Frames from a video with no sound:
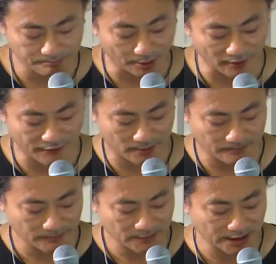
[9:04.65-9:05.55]
both
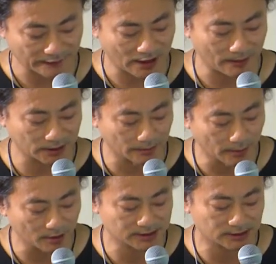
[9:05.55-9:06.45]
give up the
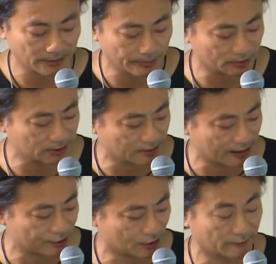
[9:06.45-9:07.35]
most important
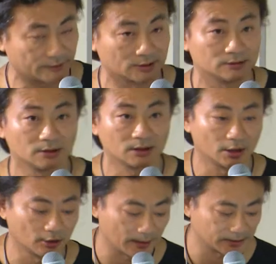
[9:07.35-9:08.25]
nature of the
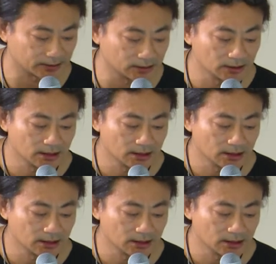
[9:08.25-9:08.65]
co-ops.